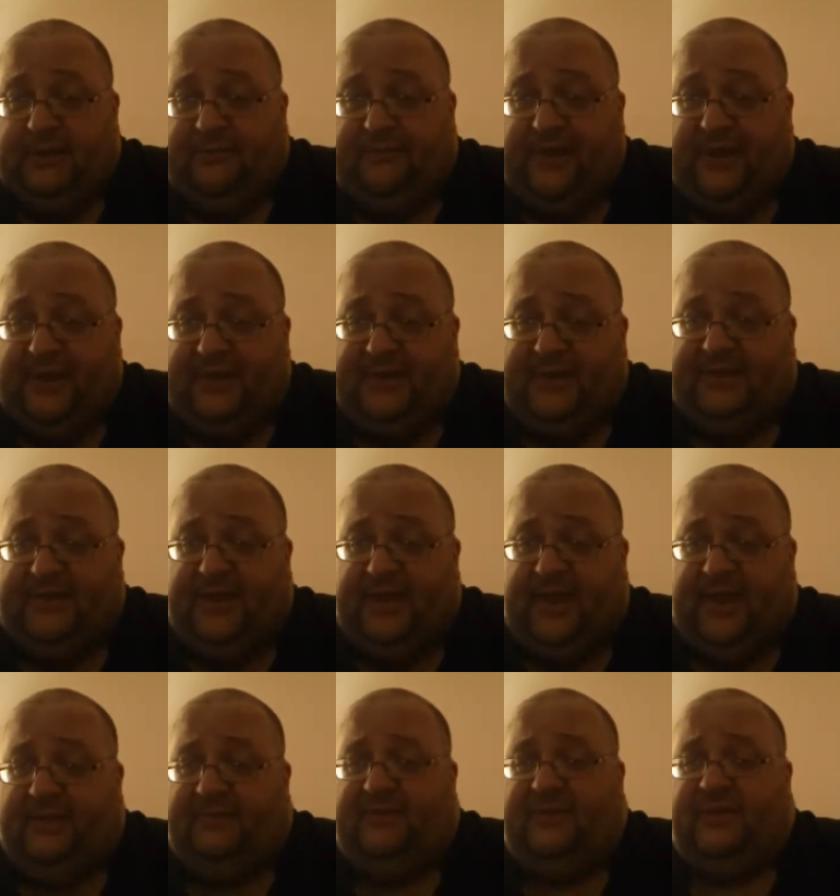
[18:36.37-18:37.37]
The fact that
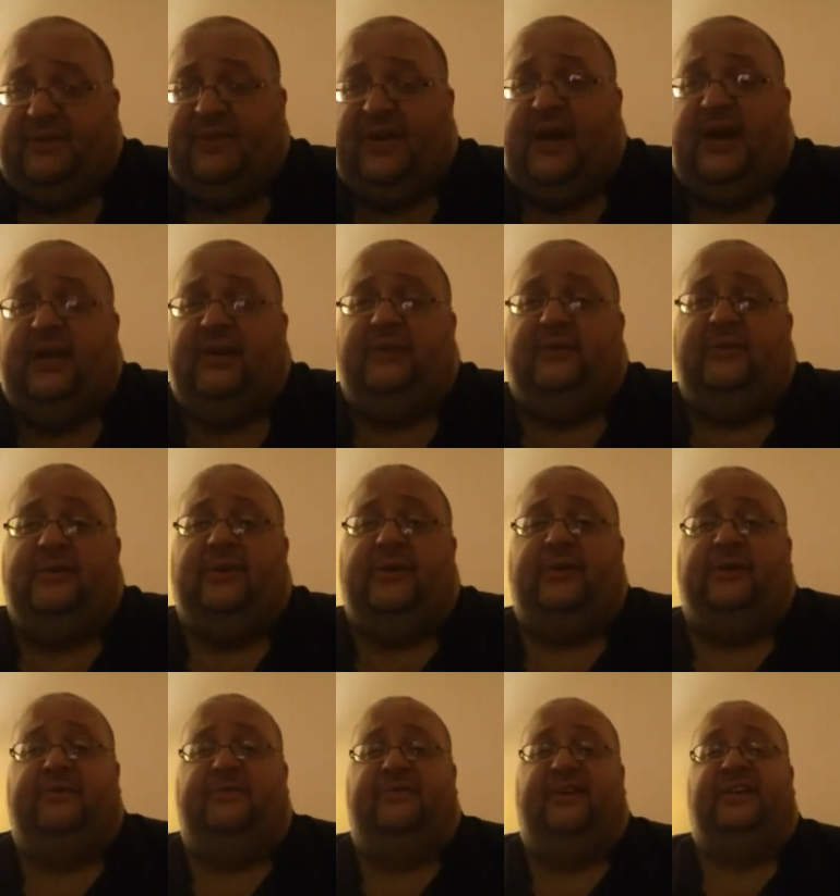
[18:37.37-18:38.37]
they have the title
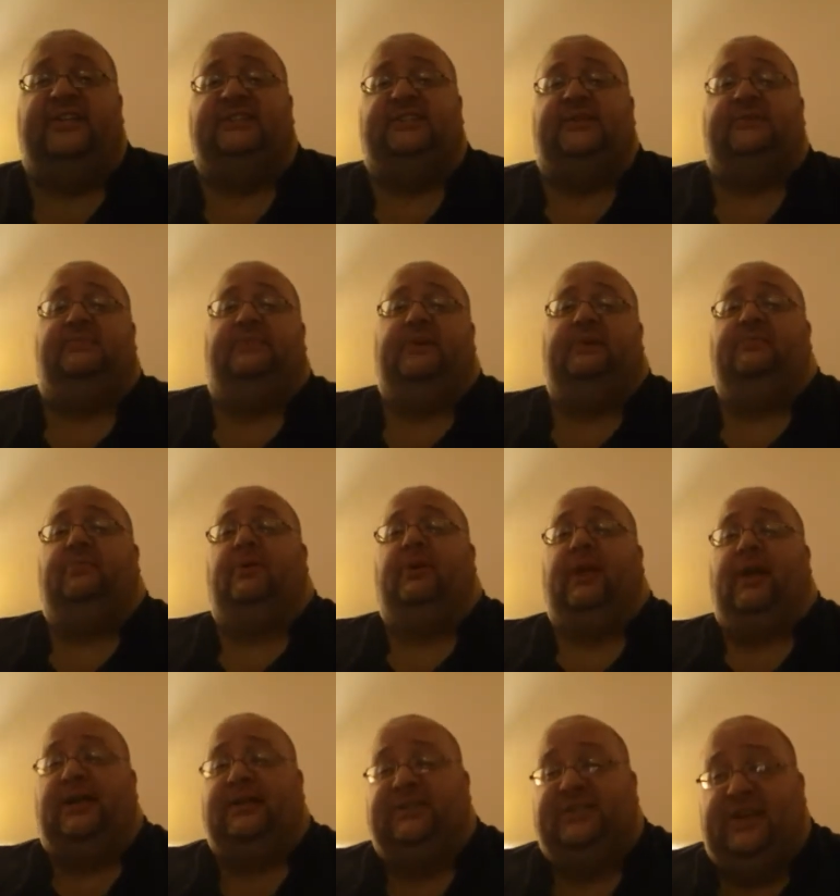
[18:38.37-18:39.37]
and they're facing people
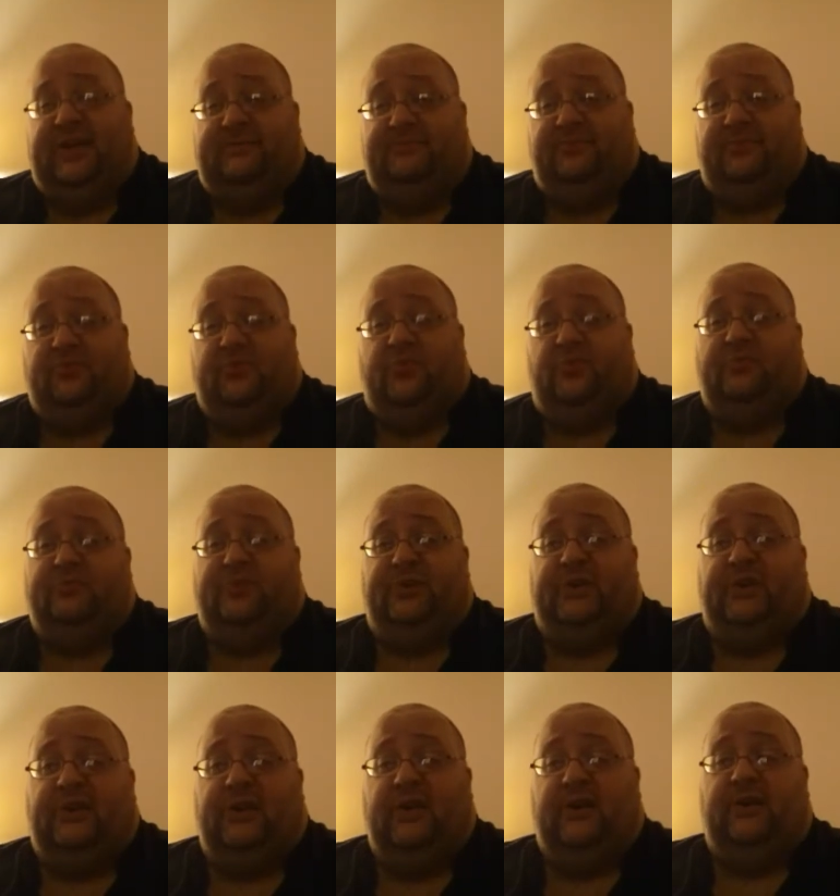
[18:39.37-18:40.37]
like James Storms
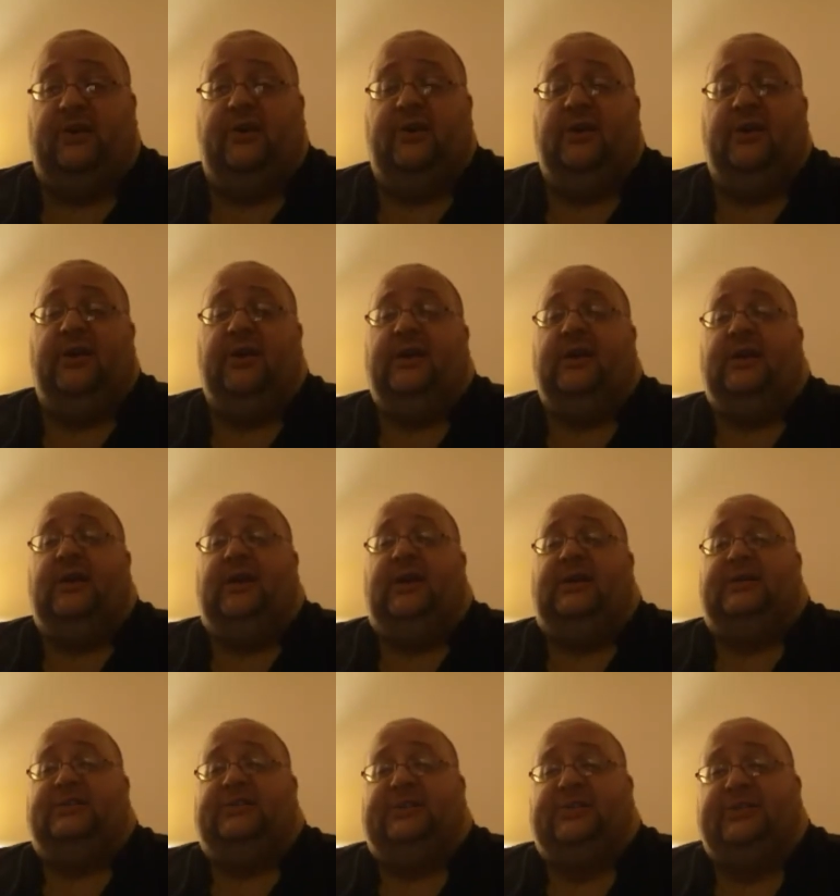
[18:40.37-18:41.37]
and Gunner
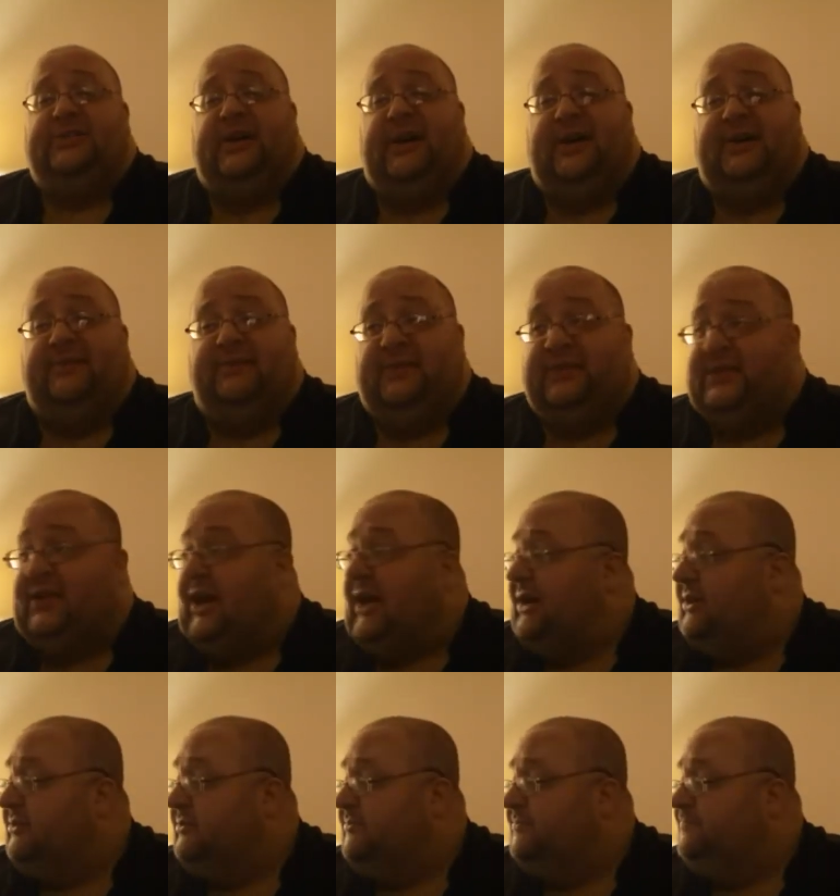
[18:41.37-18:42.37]
and still have the
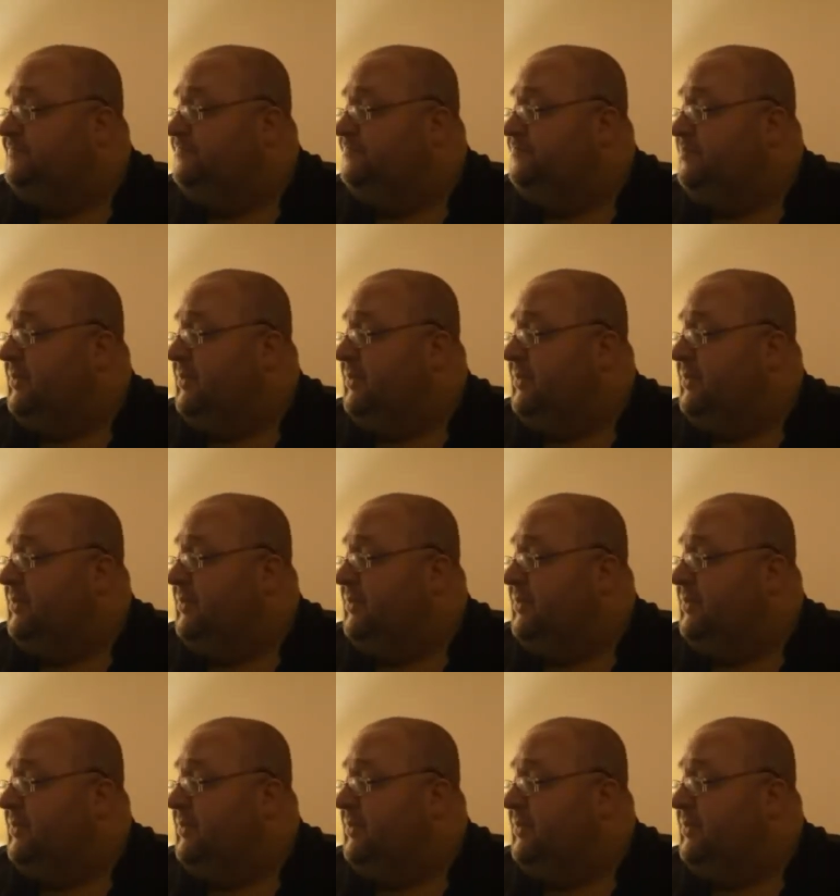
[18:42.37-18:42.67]
title,